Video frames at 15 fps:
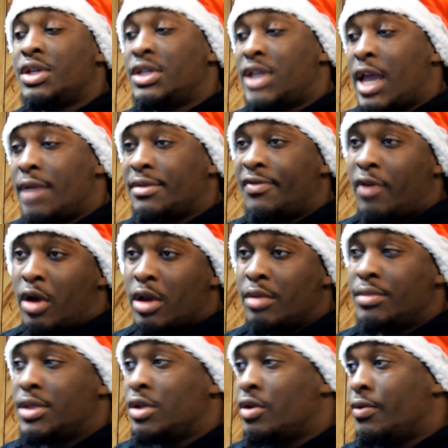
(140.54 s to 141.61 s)
Cozy Tapes
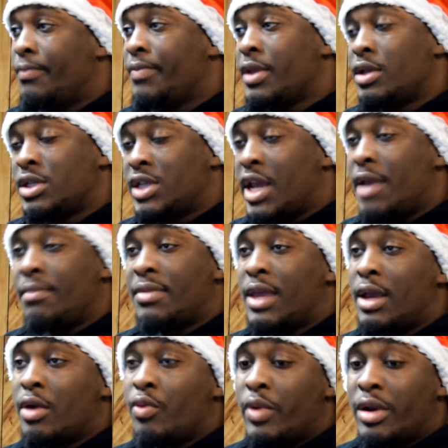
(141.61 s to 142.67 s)
Volume 2.
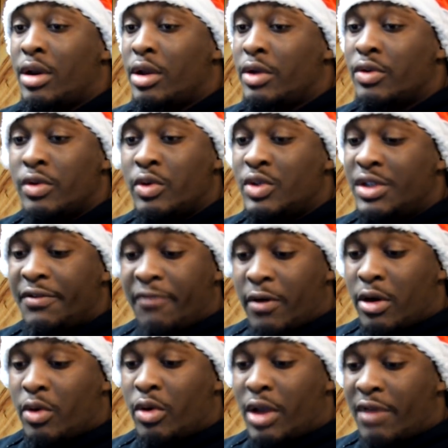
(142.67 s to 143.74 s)
Same thing with Lil
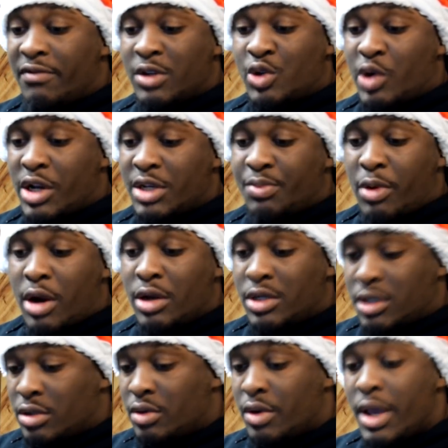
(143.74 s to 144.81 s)
Uzi Vert Lover's Rage
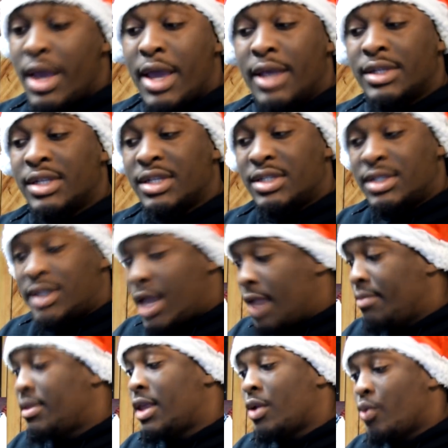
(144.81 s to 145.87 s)
Part 2. It's the
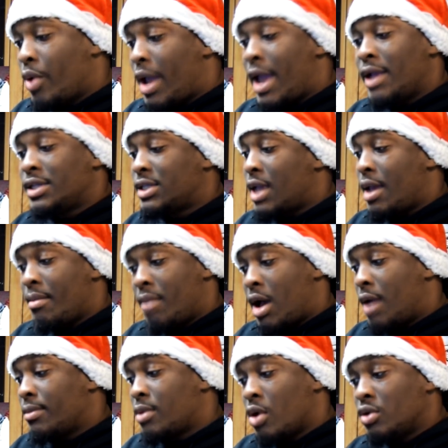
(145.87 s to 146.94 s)
same thing with
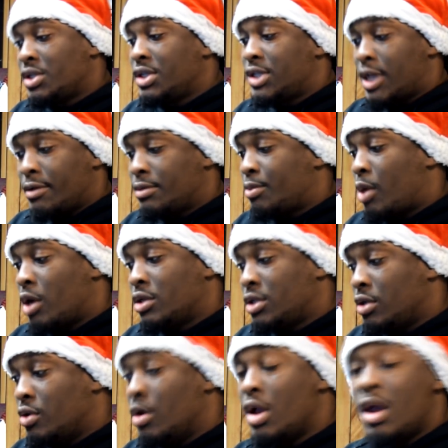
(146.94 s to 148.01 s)
ASAP Mob Cozy Tapes
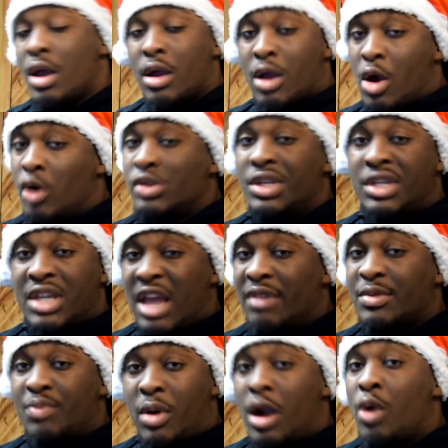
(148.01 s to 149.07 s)
Part 2. Cozy
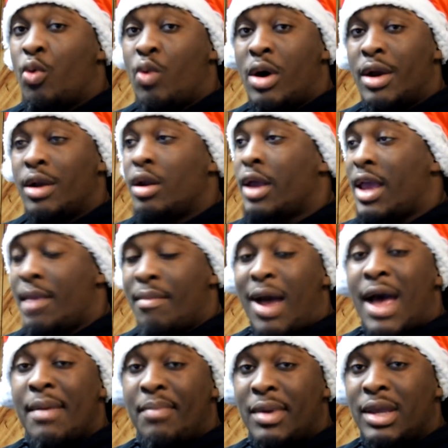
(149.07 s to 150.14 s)
Tapes Part 1,
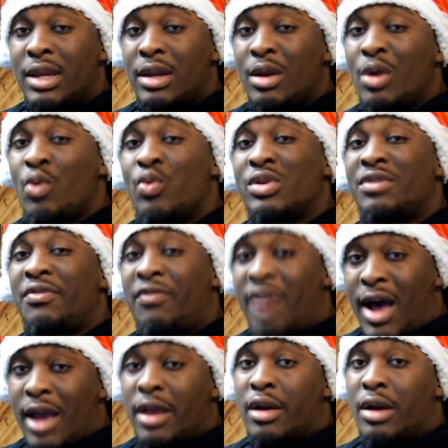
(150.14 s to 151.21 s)
in my opinion, was
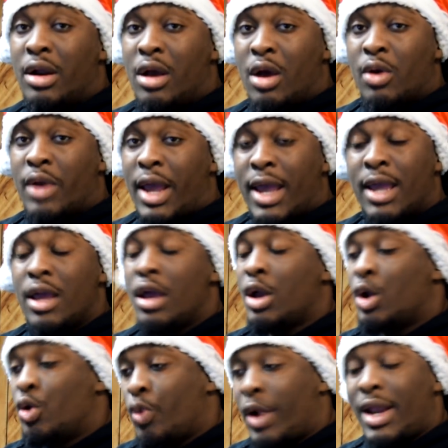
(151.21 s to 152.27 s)
fire. Okay,
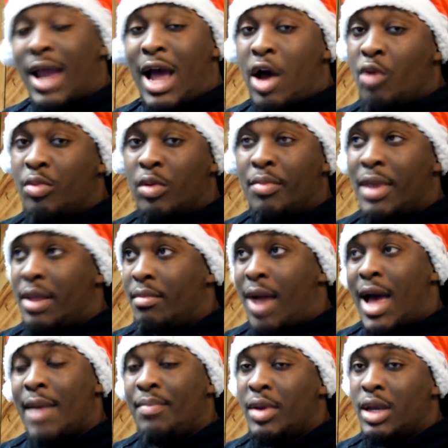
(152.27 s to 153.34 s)
great album
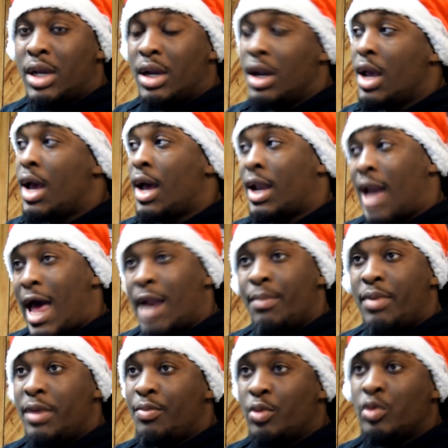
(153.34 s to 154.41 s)
in my opinion. A
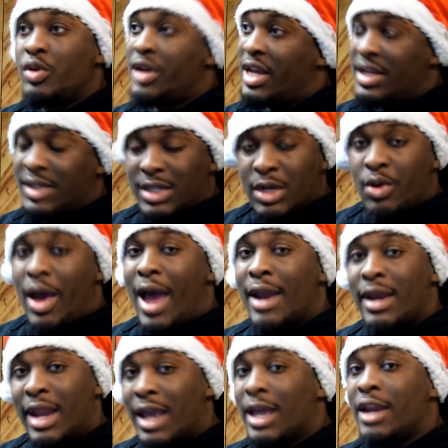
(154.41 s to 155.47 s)
lot of people, they still
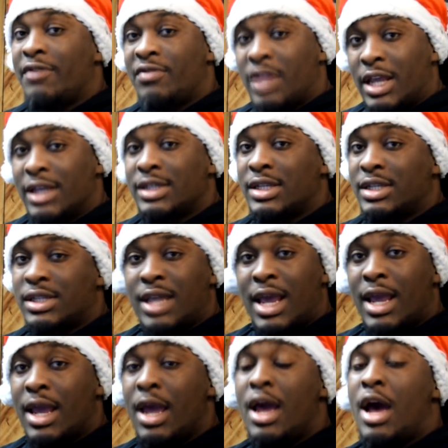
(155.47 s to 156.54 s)
had negative things to
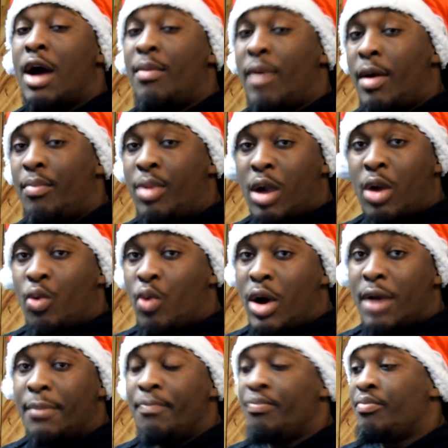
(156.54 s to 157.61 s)
say about
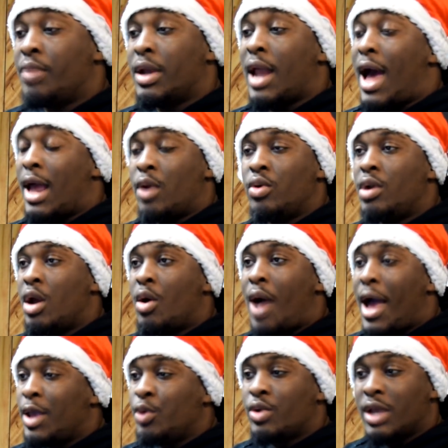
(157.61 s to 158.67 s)
Part 1, but I don't
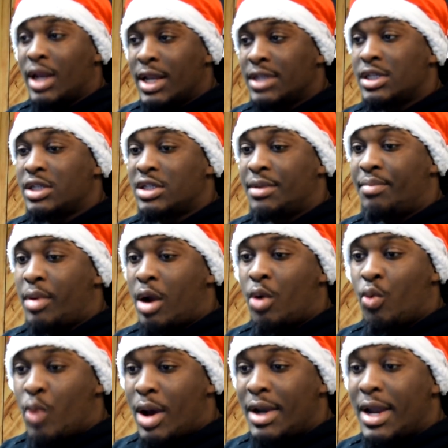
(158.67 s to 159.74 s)
know how you can listen to
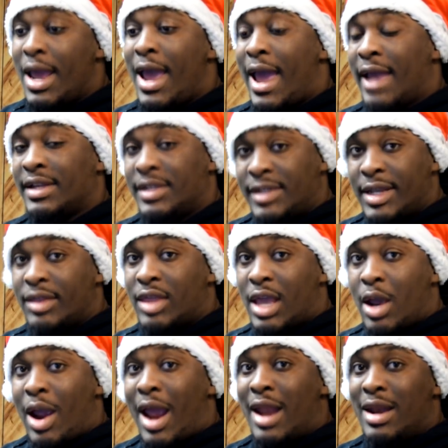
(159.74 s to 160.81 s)
Part 1 and
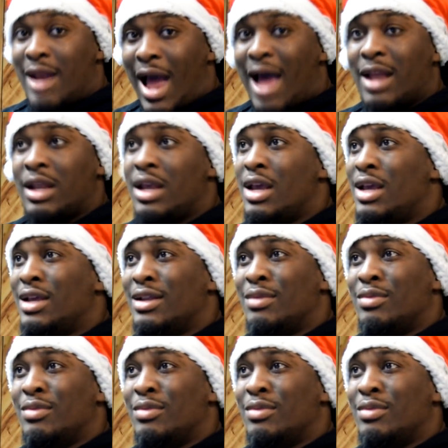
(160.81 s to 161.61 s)
sit there and not